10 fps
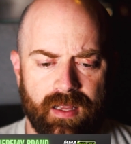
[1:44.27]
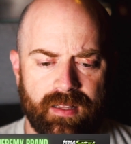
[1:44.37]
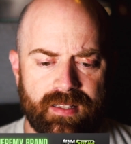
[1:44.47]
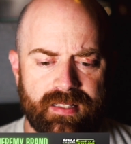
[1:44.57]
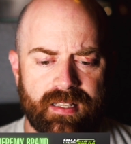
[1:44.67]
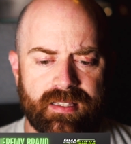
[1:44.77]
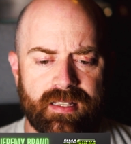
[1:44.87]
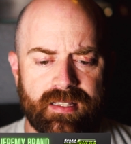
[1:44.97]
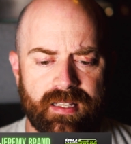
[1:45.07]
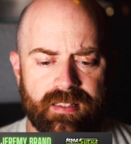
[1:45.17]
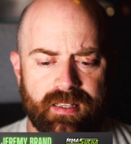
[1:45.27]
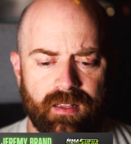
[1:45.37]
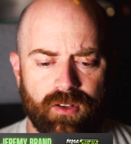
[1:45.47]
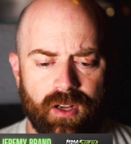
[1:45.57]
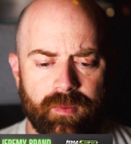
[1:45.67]
In the 66
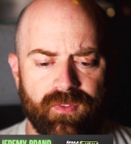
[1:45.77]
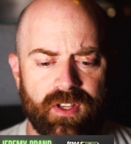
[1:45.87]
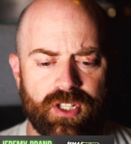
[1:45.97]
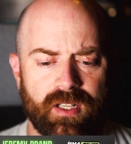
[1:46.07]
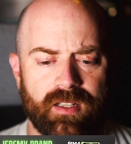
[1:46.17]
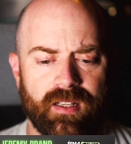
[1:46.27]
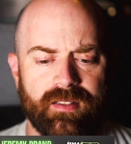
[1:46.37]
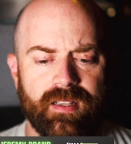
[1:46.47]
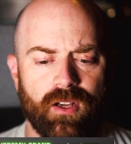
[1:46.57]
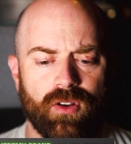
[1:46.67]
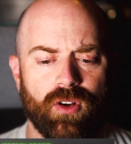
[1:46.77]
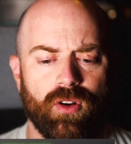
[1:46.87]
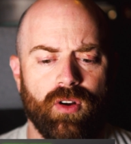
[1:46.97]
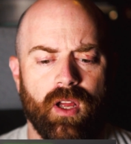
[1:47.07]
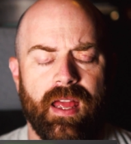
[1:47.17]
kilogram division,
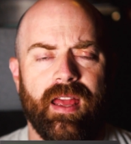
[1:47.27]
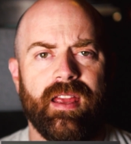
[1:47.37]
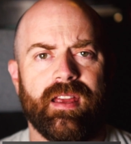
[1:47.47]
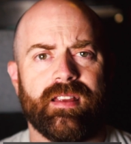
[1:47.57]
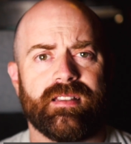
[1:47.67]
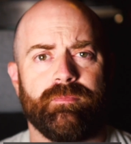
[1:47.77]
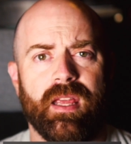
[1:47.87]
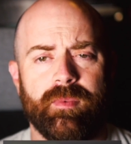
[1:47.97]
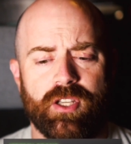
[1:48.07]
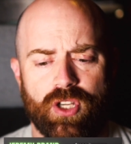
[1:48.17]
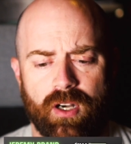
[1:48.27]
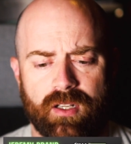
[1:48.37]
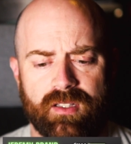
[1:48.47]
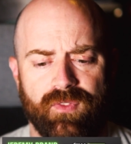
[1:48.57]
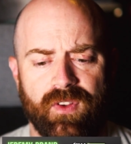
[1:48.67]
Diogo Reis Baby
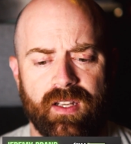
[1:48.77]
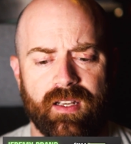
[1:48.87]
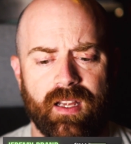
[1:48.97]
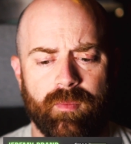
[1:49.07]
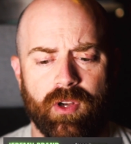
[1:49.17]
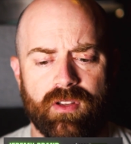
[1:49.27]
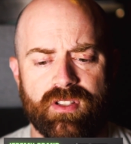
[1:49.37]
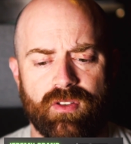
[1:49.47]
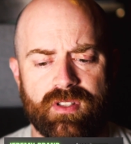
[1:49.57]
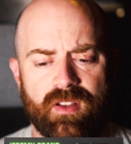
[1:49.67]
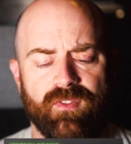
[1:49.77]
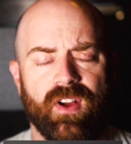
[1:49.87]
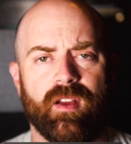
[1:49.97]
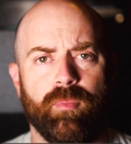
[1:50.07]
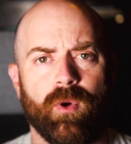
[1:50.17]
Shark defeated Gabriel Sosa
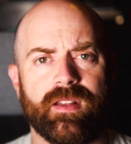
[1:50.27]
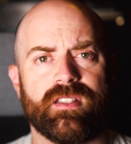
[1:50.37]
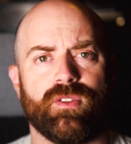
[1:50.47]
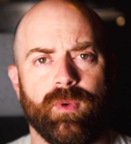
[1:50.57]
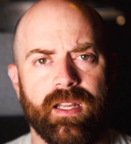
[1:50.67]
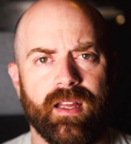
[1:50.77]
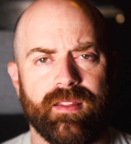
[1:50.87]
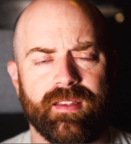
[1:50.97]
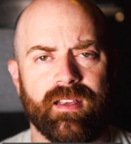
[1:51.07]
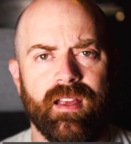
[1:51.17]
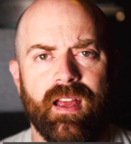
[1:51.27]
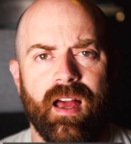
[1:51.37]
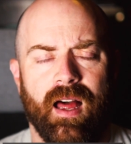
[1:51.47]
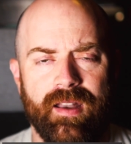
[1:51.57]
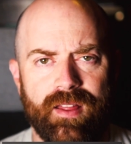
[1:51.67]
via points 3 0,
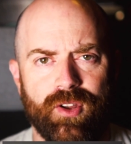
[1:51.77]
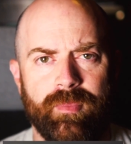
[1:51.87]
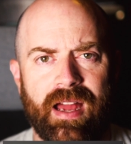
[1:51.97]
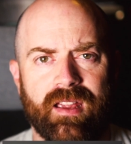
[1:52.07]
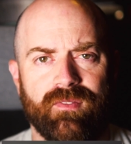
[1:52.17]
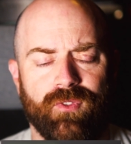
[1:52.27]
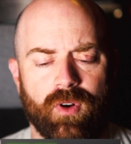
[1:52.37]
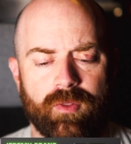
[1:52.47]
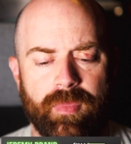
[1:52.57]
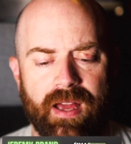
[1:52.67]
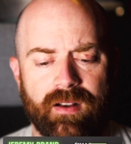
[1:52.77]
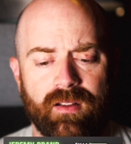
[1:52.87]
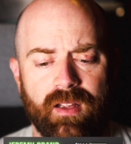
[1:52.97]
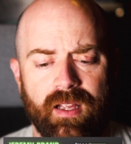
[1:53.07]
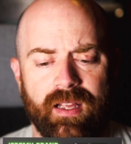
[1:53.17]
another back and forth
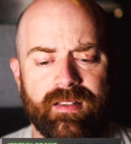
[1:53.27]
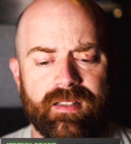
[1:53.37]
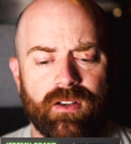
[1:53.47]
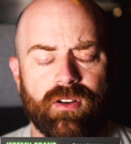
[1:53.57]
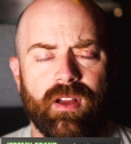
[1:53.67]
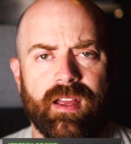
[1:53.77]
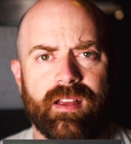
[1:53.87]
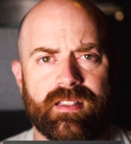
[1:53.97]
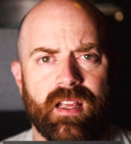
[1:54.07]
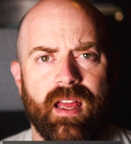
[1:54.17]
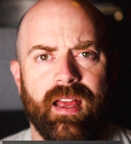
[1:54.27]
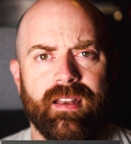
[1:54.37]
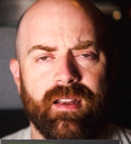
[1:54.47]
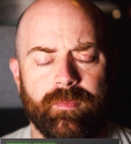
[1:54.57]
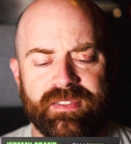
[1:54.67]
battle, and Diogo Reis
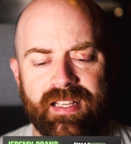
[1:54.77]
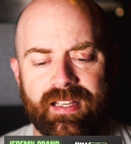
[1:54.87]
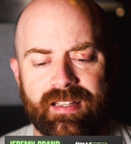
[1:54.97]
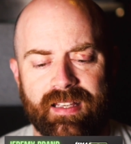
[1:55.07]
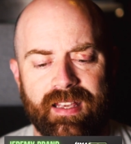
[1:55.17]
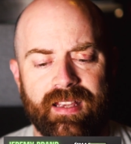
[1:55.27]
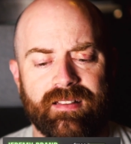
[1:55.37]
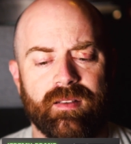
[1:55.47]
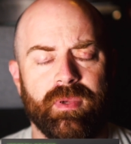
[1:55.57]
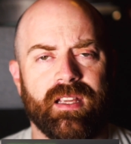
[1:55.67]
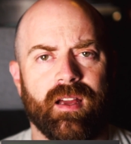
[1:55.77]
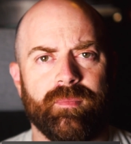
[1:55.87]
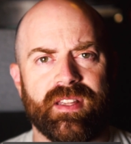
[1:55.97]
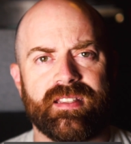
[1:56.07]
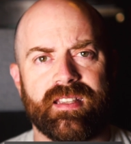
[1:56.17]
ended up taking the cake to
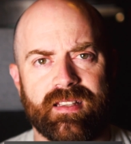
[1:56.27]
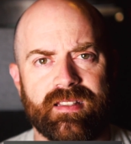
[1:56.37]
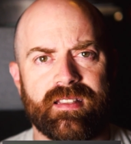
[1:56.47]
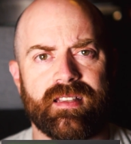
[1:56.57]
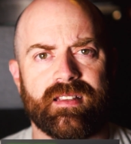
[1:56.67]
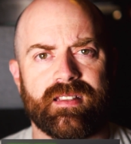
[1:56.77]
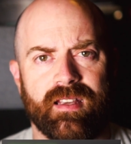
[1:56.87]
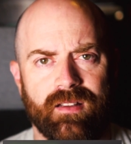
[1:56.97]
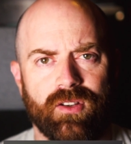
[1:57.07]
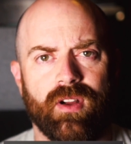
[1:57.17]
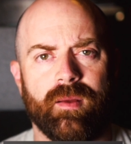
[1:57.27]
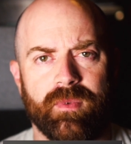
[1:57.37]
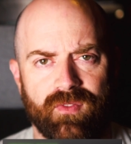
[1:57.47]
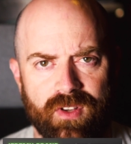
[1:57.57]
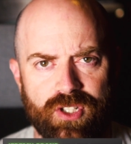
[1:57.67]
become the 66 kilogram
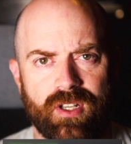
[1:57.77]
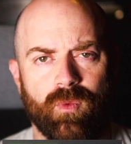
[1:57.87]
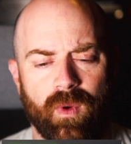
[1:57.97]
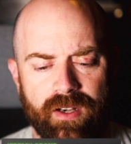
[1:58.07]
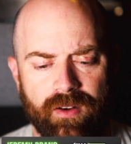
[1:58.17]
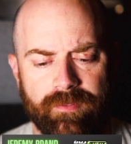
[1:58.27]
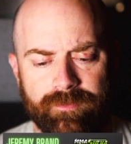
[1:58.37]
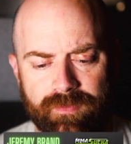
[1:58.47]
division winner.